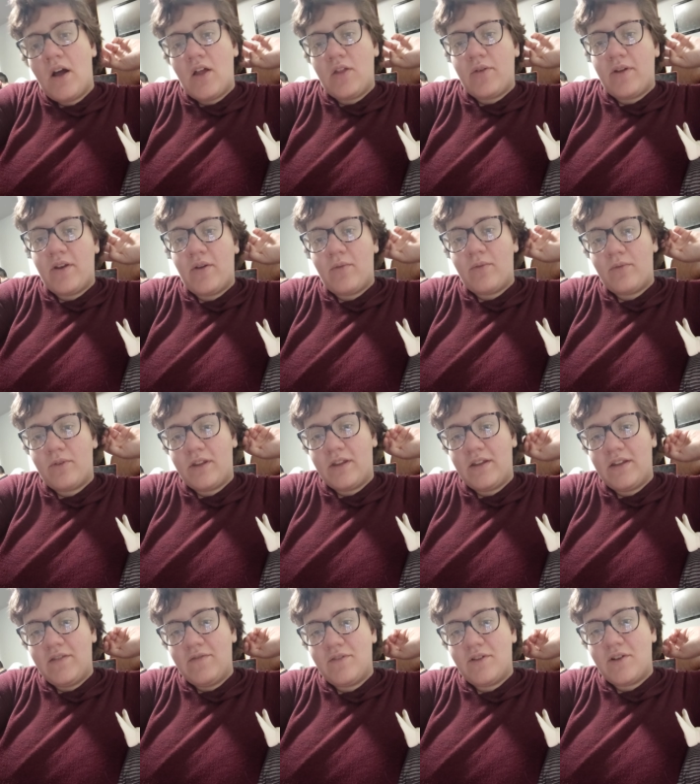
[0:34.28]
Although I don't really
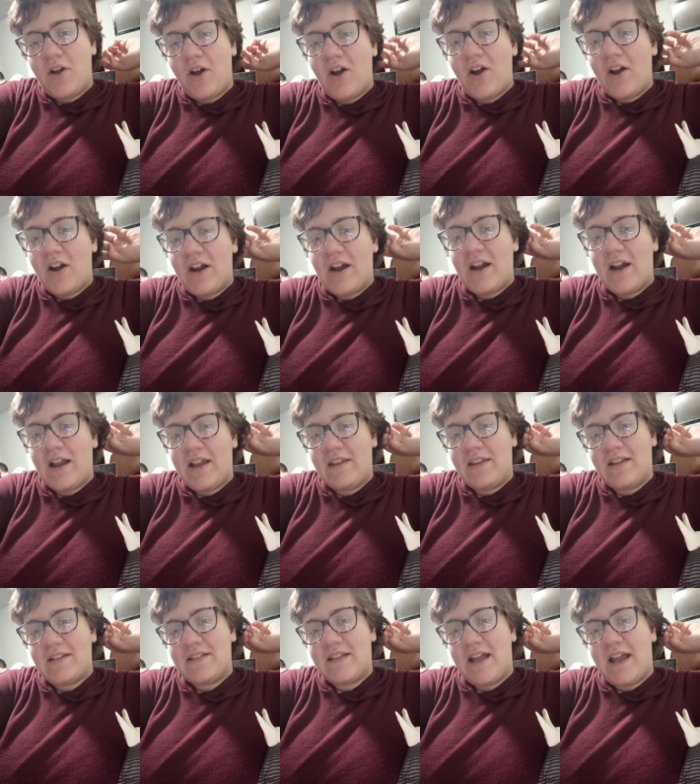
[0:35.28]
leave the car
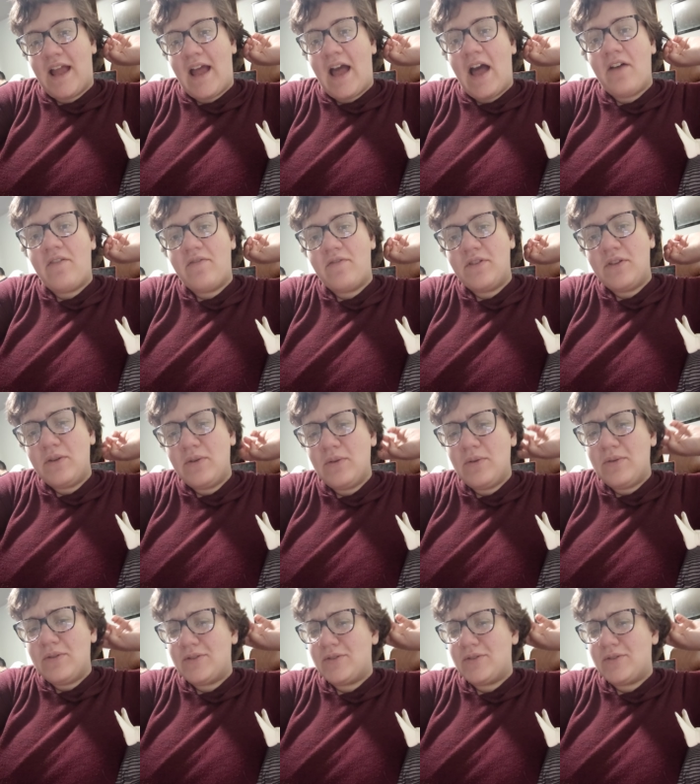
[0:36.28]
unless I have to,